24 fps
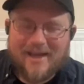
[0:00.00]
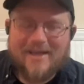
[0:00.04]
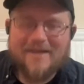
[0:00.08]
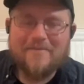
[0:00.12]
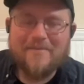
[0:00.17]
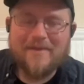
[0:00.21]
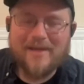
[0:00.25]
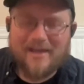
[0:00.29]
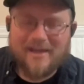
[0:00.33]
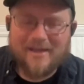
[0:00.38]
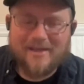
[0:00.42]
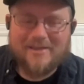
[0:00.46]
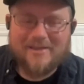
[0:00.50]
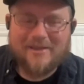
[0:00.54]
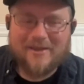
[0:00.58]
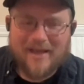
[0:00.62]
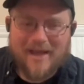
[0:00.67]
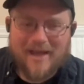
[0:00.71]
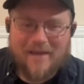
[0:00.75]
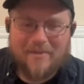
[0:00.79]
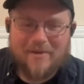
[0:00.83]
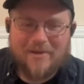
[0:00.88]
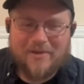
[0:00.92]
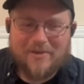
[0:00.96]
That could be it.
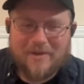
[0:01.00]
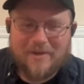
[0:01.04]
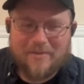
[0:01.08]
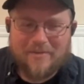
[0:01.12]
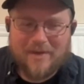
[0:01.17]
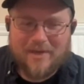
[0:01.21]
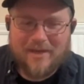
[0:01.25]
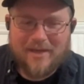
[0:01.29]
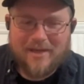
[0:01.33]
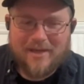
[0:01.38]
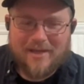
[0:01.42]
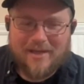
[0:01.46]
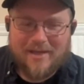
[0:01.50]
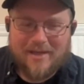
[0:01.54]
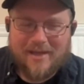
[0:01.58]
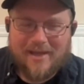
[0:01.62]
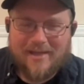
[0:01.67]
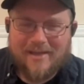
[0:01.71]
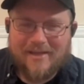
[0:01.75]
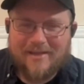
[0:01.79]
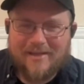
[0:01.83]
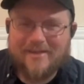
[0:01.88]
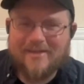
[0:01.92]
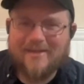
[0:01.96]
So yeah, between Bill
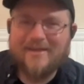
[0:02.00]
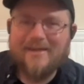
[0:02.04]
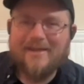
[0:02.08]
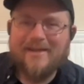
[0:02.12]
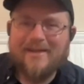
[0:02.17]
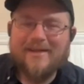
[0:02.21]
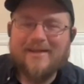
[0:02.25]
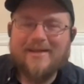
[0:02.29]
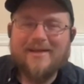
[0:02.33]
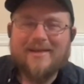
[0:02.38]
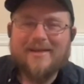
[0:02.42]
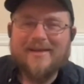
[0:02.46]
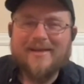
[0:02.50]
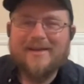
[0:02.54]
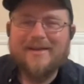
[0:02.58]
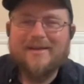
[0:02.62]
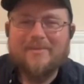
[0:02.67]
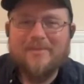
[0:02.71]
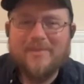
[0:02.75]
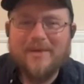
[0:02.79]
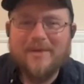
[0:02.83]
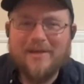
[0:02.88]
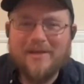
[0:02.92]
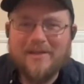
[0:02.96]
and
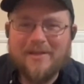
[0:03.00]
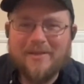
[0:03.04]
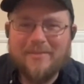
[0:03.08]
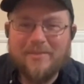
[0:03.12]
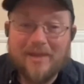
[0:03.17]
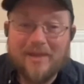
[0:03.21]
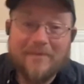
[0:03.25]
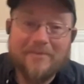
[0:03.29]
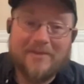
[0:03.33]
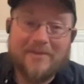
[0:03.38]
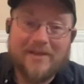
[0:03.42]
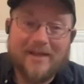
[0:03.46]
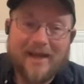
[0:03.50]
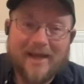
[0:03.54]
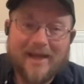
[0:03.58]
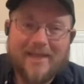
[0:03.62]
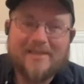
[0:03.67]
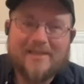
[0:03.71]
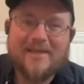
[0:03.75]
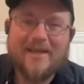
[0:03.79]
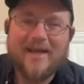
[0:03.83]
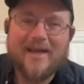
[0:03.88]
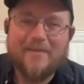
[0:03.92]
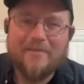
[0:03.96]
Bill Plimpton,
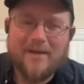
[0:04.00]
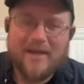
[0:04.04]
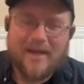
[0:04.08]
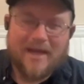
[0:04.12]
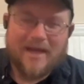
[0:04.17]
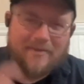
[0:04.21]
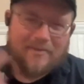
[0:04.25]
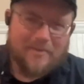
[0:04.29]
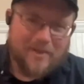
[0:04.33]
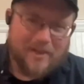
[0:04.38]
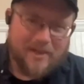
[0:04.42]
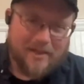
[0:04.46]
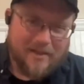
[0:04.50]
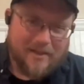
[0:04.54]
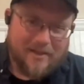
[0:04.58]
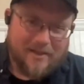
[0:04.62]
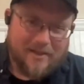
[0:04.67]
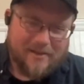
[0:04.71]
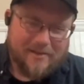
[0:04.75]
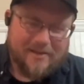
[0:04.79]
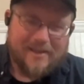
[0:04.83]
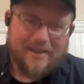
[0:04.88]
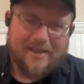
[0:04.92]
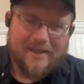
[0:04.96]
I guess you got to be named
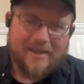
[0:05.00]
Bill.